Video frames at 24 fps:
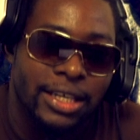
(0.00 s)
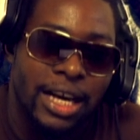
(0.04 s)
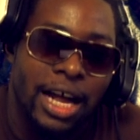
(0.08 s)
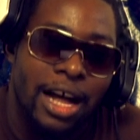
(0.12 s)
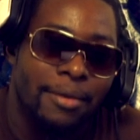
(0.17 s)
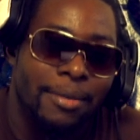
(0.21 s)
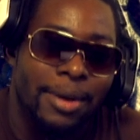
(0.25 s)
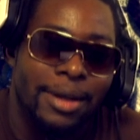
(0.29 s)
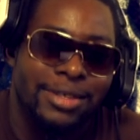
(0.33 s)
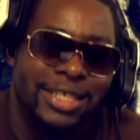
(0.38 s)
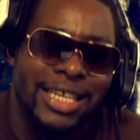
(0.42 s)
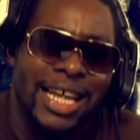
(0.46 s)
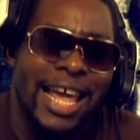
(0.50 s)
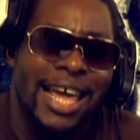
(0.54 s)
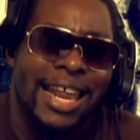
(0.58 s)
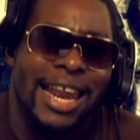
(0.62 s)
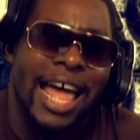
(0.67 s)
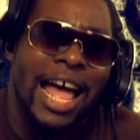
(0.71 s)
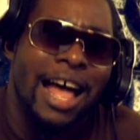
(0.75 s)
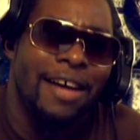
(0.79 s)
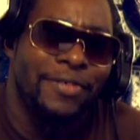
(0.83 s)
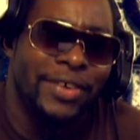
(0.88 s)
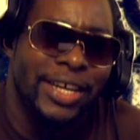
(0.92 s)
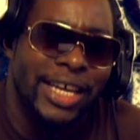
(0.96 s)
And I'm not saying
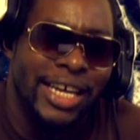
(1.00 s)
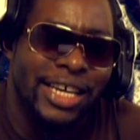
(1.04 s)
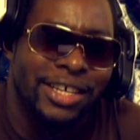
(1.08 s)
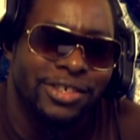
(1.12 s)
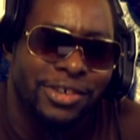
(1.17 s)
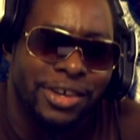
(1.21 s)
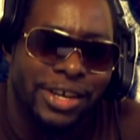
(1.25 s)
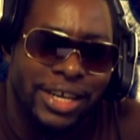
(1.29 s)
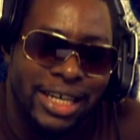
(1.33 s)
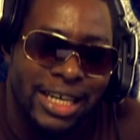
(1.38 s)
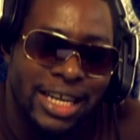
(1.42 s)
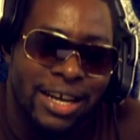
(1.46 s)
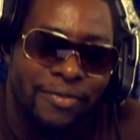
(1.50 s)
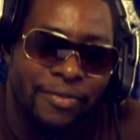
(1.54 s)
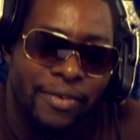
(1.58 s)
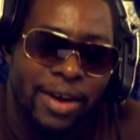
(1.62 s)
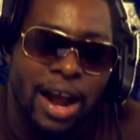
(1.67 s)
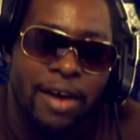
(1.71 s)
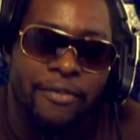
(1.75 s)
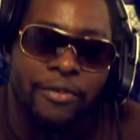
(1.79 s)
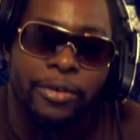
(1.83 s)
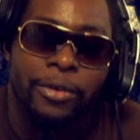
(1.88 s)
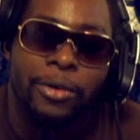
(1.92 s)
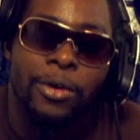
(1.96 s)
have kids so you can live
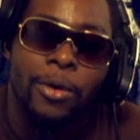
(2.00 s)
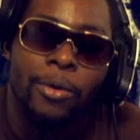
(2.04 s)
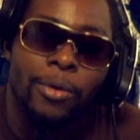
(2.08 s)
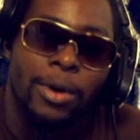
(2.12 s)
forever.